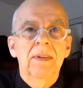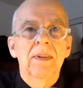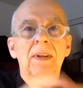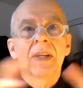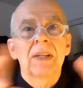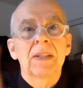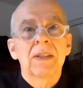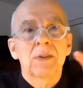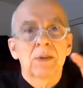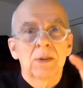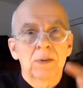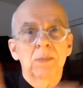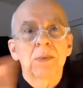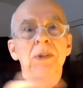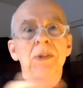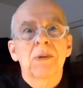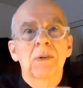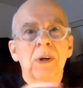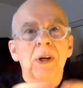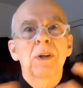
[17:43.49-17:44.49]
And so, so
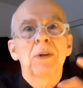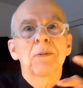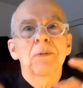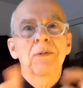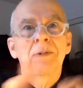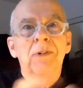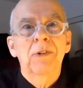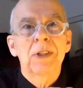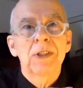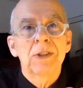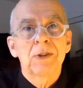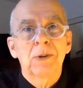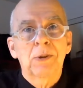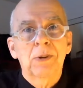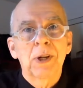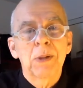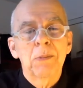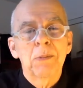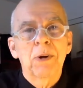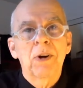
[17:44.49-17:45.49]
what's great, great, so
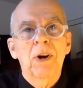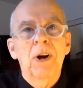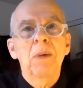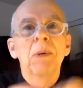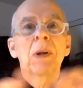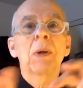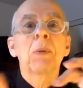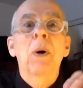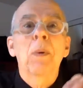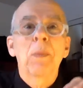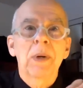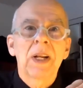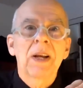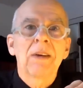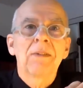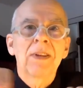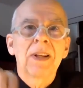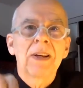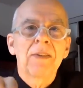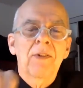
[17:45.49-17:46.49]
great about harmony? Well, we'd
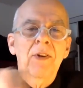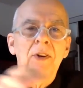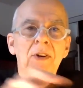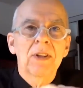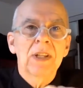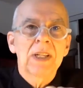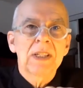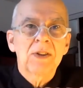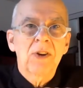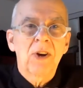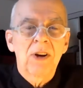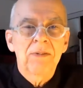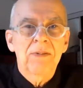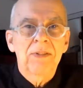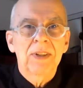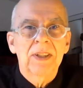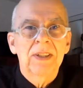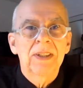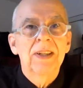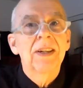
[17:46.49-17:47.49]
have less, less
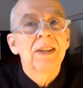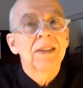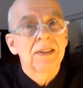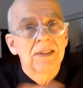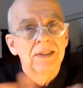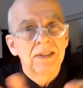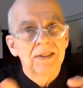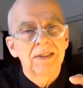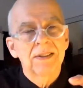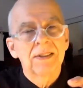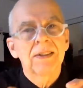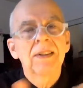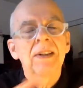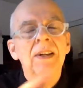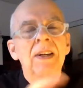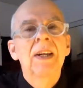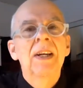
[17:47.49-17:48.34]
conflict. Uh-huh.